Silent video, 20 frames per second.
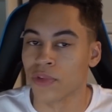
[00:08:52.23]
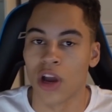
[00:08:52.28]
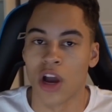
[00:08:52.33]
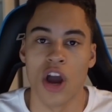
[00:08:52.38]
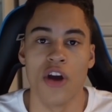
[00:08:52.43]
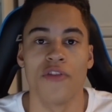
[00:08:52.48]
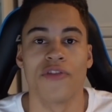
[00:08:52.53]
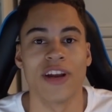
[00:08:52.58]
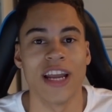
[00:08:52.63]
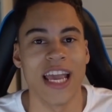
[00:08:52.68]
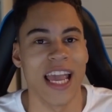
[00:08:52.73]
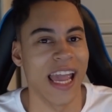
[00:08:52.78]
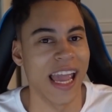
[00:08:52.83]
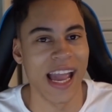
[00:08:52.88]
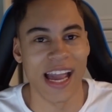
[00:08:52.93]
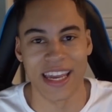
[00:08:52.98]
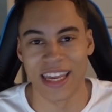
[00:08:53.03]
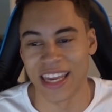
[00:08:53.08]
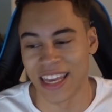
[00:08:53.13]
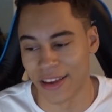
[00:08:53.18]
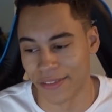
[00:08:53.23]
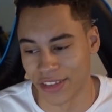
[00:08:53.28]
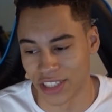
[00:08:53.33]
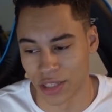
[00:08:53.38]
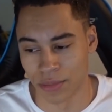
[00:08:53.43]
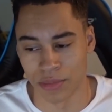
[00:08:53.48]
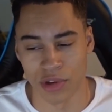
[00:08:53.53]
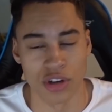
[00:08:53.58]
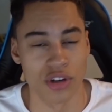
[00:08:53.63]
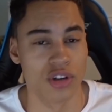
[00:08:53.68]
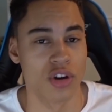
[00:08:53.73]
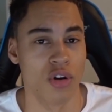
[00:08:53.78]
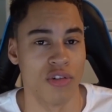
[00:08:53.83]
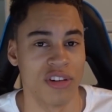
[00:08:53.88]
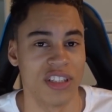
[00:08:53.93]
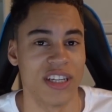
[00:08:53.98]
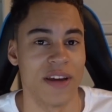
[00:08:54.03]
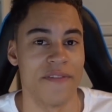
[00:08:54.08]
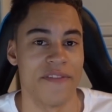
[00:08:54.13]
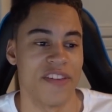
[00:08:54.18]
hopefully EA can give us some good
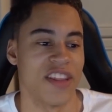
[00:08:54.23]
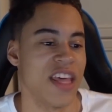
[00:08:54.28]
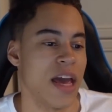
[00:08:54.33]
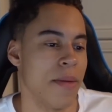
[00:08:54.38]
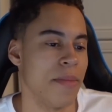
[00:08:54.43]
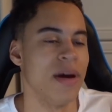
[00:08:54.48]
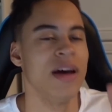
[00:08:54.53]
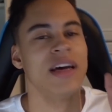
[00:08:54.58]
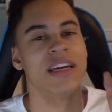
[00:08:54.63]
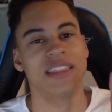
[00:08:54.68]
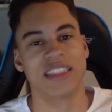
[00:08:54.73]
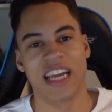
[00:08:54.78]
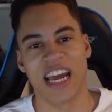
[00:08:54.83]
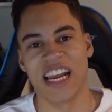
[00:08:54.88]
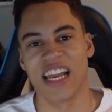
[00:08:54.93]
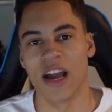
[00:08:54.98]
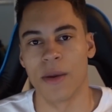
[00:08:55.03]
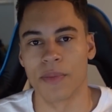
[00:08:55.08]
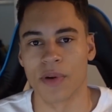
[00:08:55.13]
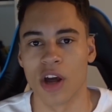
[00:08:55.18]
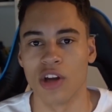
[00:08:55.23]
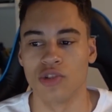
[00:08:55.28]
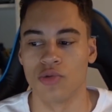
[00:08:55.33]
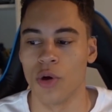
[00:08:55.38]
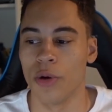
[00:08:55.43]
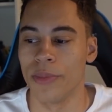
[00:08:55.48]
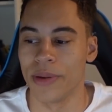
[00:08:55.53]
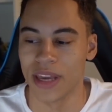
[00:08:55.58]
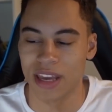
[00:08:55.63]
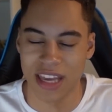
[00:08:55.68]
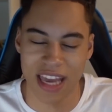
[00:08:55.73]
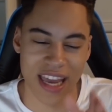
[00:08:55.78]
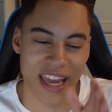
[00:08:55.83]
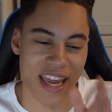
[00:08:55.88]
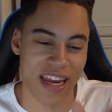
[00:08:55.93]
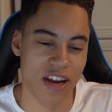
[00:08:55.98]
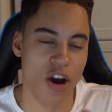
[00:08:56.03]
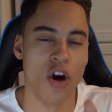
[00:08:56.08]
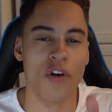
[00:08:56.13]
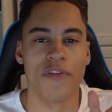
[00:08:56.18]
content for them. Daily uploads will be
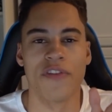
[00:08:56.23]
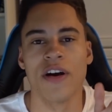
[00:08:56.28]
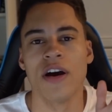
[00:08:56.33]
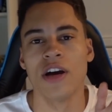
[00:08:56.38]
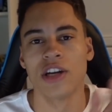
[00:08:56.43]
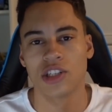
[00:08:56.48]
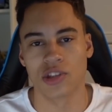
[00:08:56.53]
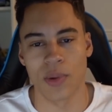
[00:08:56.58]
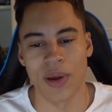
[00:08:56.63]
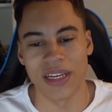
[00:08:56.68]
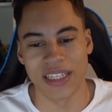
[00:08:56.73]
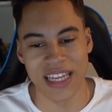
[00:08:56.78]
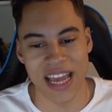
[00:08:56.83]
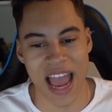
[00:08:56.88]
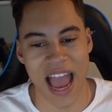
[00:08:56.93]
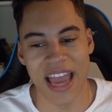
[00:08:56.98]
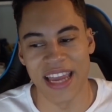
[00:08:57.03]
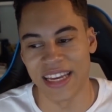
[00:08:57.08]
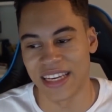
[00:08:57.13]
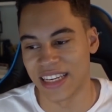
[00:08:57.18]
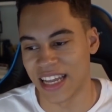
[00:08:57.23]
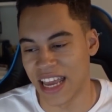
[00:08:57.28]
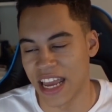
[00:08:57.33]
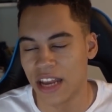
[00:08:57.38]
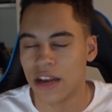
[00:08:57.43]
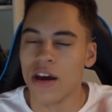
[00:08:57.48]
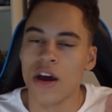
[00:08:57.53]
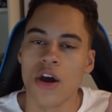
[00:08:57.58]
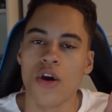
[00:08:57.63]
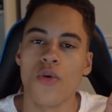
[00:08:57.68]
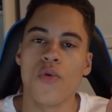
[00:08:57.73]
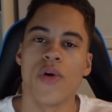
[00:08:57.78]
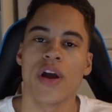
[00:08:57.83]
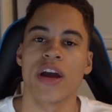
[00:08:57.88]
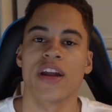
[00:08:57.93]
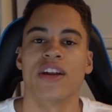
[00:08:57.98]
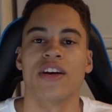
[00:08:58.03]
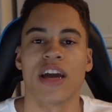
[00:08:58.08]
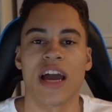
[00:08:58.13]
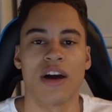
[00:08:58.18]
kicking off 2018. We're
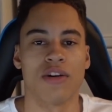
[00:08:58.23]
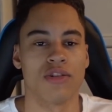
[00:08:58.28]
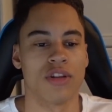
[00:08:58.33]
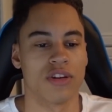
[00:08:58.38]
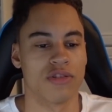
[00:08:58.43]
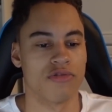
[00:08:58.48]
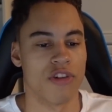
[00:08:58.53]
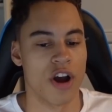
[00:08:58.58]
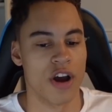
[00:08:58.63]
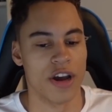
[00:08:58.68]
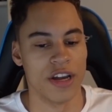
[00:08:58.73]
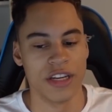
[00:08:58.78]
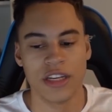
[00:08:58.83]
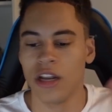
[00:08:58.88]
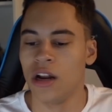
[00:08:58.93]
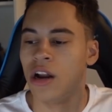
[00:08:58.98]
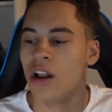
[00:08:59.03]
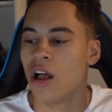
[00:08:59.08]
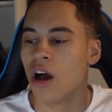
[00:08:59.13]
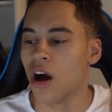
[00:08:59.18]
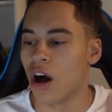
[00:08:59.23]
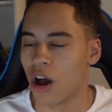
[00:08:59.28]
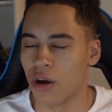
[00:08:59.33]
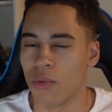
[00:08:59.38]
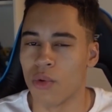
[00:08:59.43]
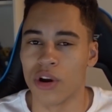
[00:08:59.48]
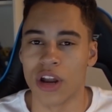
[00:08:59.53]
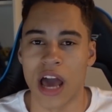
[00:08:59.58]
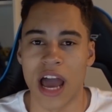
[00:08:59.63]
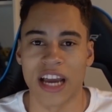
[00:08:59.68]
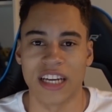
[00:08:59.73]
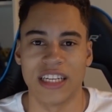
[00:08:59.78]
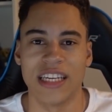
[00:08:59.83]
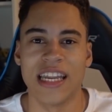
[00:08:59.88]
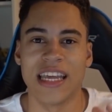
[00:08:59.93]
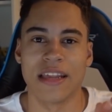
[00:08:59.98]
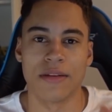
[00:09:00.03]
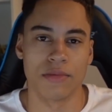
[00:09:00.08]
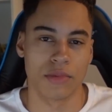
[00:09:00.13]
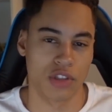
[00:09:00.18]
going to get on the grind. I
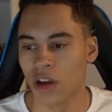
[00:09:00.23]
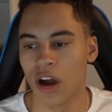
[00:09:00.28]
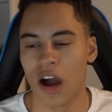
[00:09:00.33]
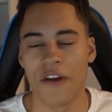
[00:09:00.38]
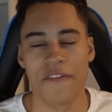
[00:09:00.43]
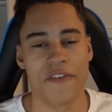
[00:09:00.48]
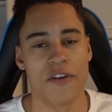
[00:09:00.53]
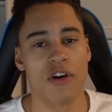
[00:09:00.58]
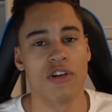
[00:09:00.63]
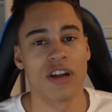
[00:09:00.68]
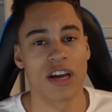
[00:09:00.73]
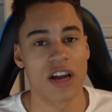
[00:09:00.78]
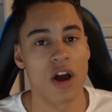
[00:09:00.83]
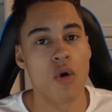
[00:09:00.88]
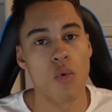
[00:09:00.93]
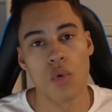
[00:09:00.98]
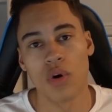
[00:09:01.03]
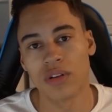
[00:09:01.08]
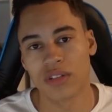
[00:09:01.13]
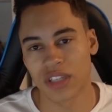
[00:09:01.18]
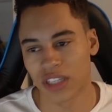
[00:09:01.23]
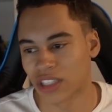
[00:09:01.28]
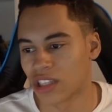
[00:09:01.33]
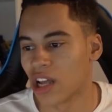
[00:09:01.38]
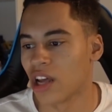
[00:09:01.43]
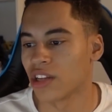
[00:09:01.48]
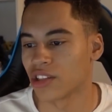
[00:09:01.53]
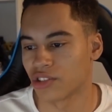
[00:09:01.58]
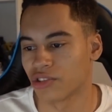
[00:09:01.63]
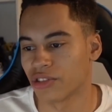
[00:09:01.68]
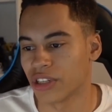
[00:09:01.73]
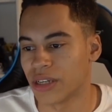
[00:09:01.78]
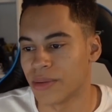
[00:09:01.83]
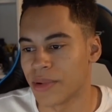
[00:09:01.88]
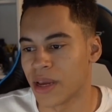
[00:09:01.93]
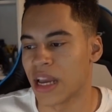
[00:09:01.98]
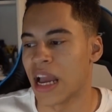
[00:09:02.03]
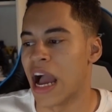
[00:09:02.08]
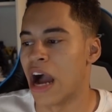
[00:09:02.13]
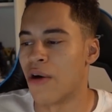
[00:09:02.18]
feel like I want to start
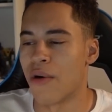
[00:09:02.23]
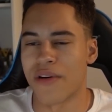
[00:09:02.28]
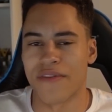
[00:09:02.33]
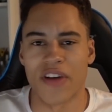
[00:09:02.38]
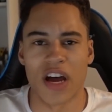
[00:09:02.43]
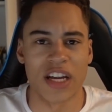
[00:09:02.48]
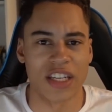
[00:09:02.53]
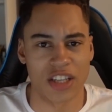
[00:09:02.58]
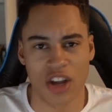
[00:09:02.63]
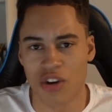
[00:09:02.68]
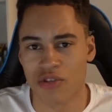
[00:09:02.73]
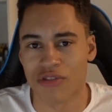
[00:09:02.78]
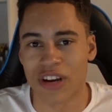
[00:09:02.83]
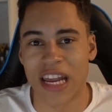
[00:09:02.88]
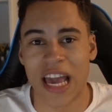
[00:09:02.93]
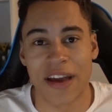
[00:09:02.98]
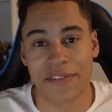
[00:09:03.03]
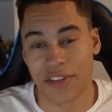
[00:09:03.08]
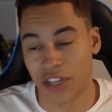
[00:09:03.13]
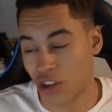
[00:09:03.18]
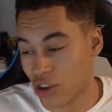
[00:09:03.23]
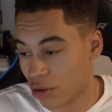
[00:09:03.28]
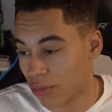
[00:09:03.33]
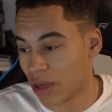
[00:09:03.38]
streaming. However, I don't really have too